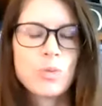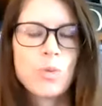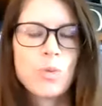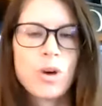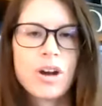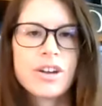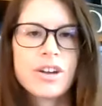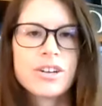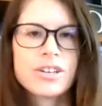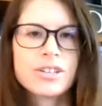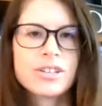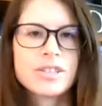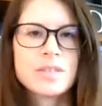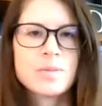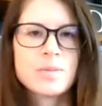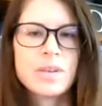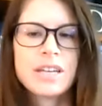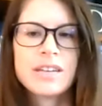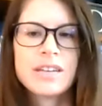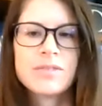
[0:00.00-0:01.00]
waters,
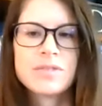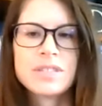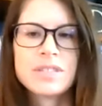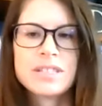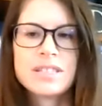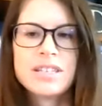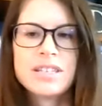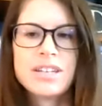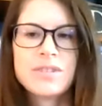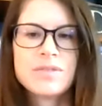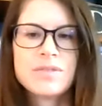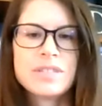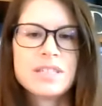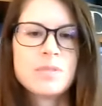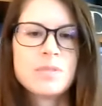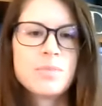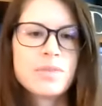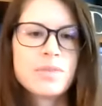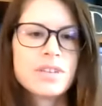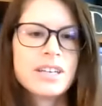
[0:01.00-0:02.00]
and it was,
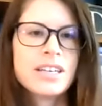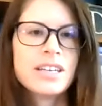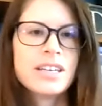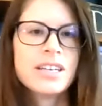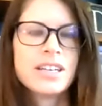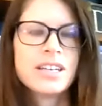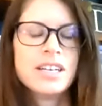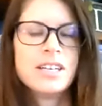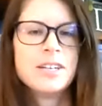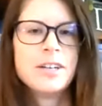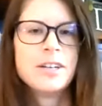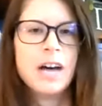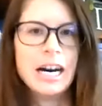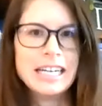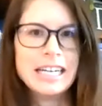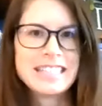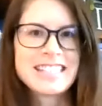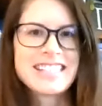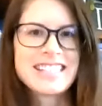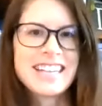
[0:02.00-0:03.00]
deeply
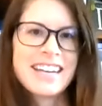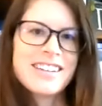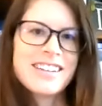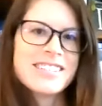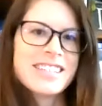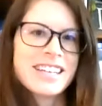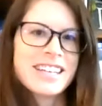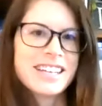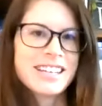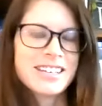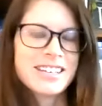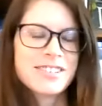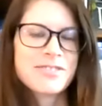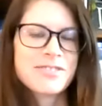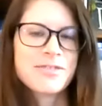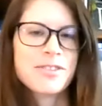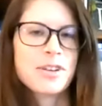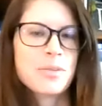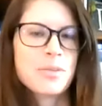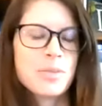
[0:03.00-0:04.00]
unsettling
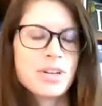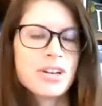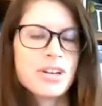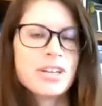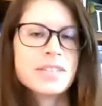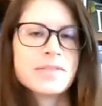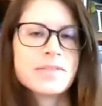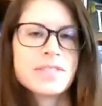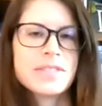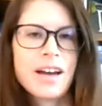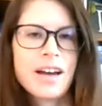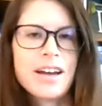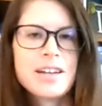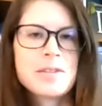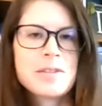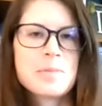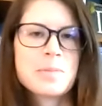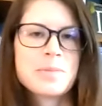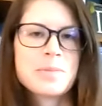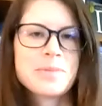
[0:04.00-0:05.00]
for a period of
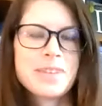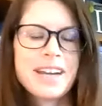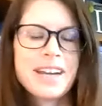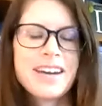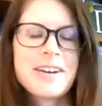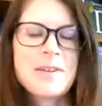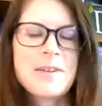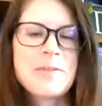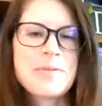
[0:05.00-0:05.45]
time. Yeah.